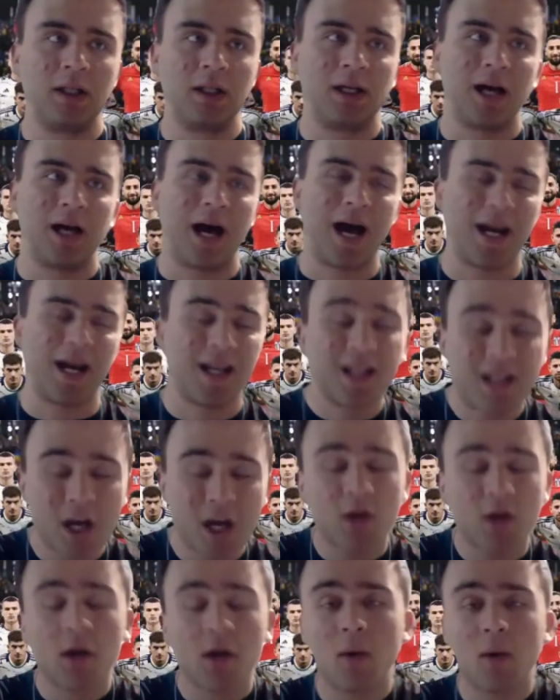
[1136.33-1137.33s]
I
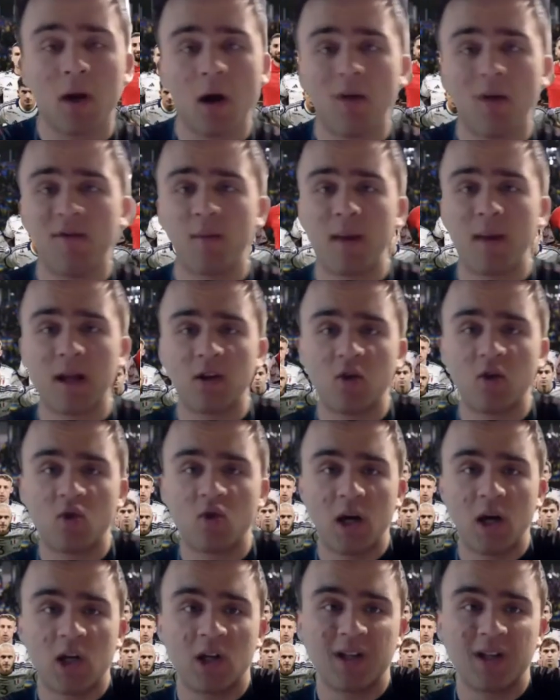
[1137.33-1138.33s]
don't know enough about the
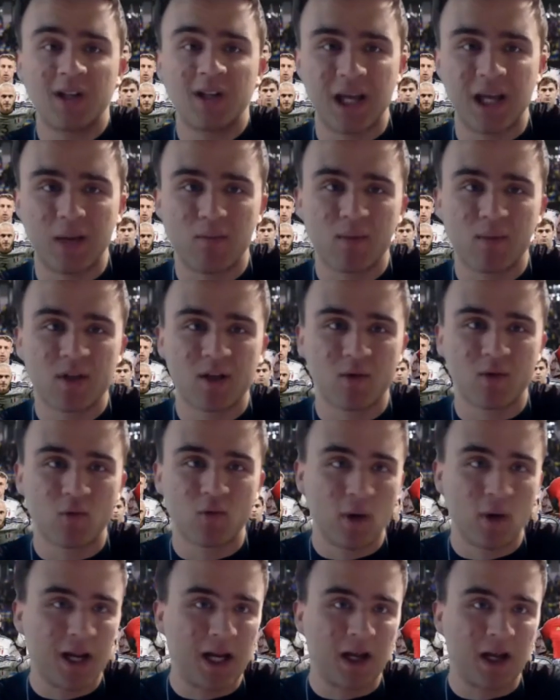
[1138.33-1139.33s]
Croatian team to
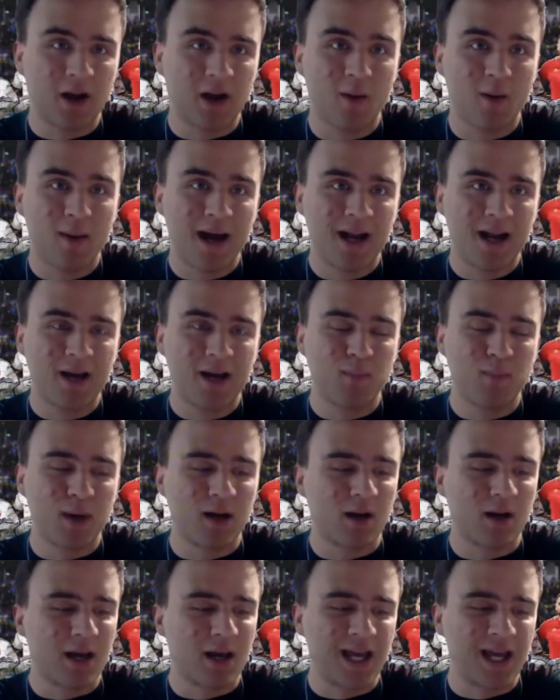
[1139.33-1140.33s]
really know about it,
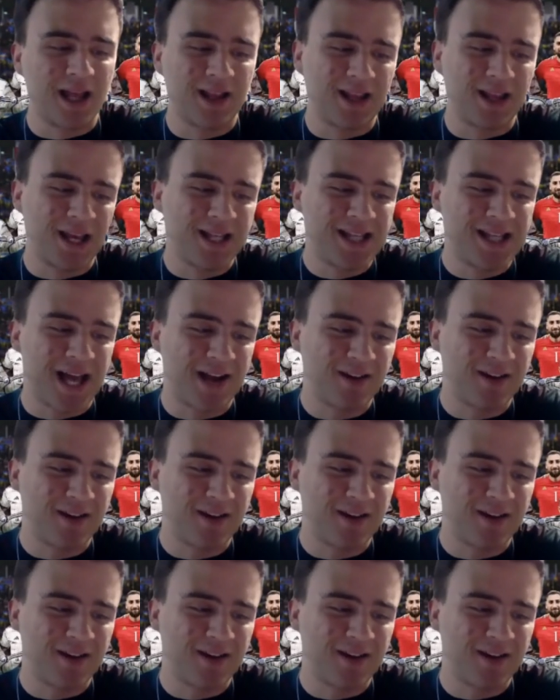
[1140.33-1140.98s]
but the Italian